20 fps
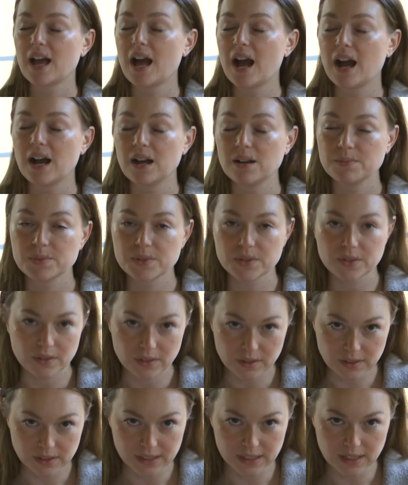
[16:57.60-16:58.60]

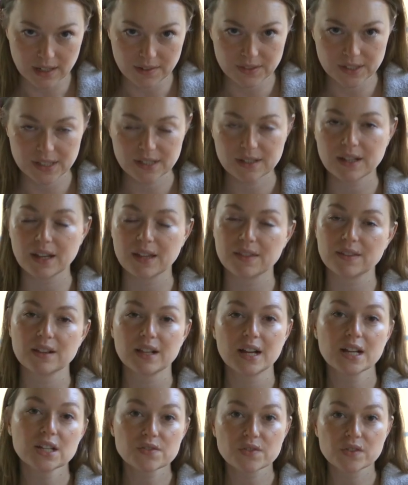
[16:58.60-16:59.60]
Absolutely love it. In the
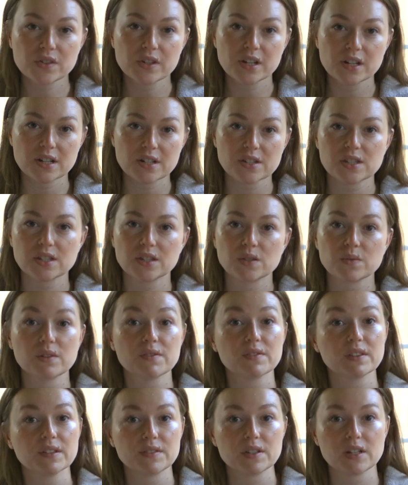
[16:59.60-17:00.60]
last few years since
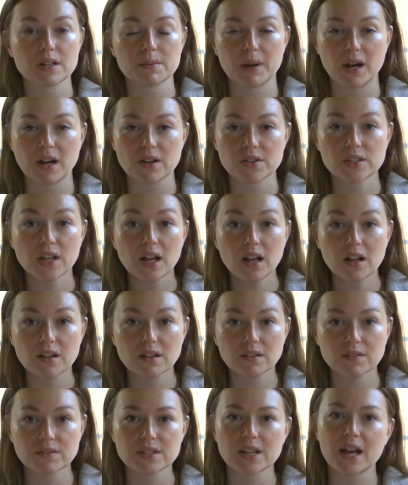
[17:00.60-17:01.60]
we've lived here by
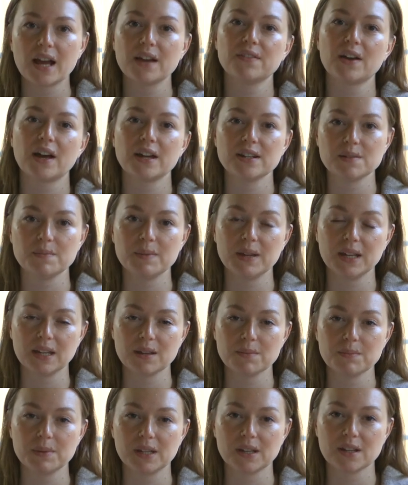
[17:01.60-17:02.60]
ourselves, I've had to make
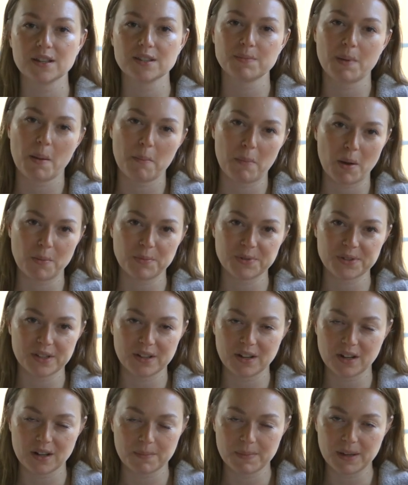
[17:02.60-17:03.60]
it because my mom
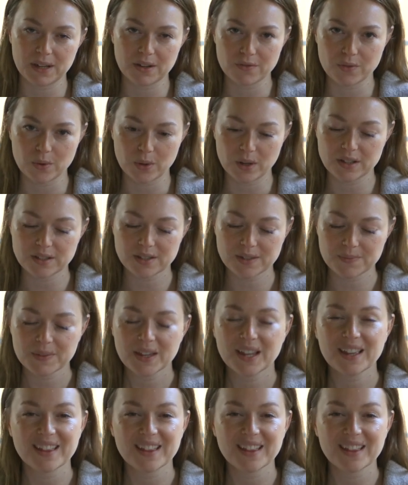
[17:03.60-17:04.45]
wasn't here to make it for us.